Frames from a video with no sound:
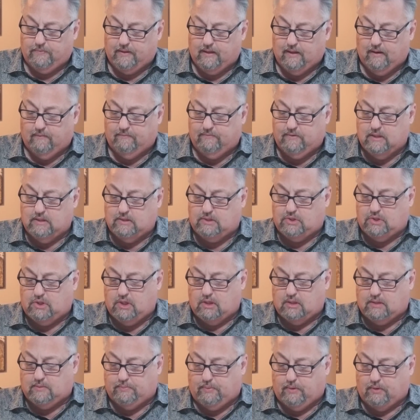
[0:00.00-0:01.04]
of this
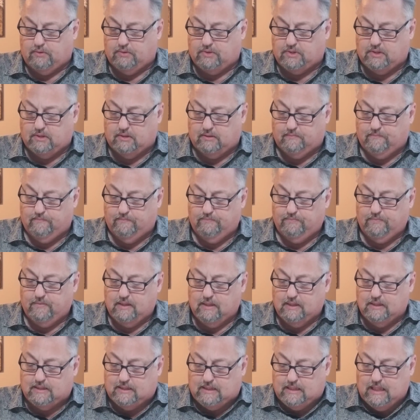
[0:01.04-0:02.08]
just person.
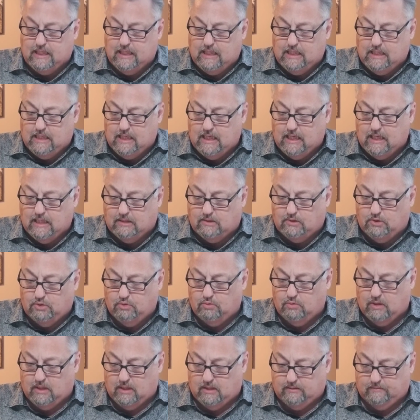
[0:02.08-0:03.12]
See ye
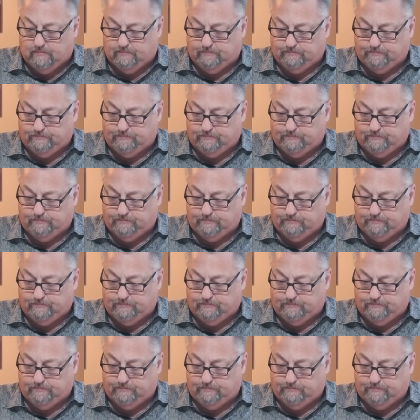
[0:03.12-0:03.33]
to it.